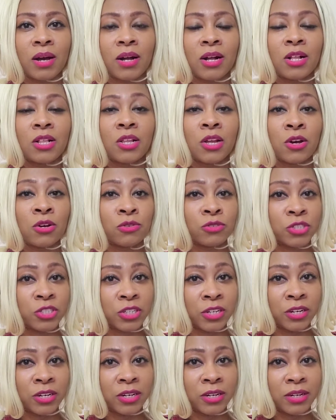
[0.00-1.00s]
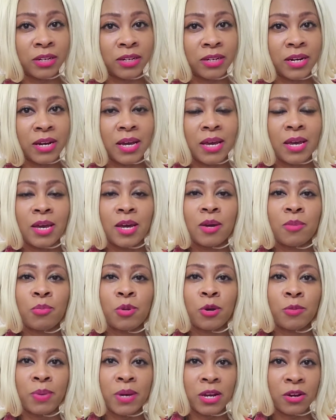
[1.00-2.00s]
closure,
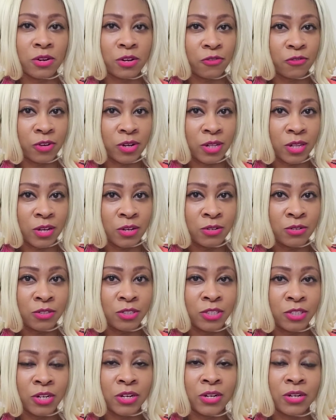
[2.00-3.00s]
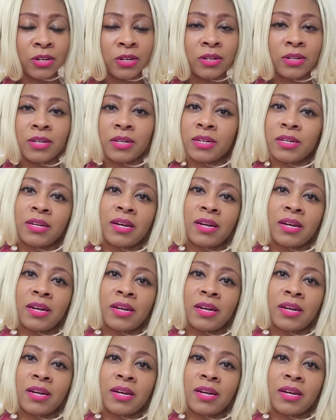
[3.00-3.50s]
preparing for closure,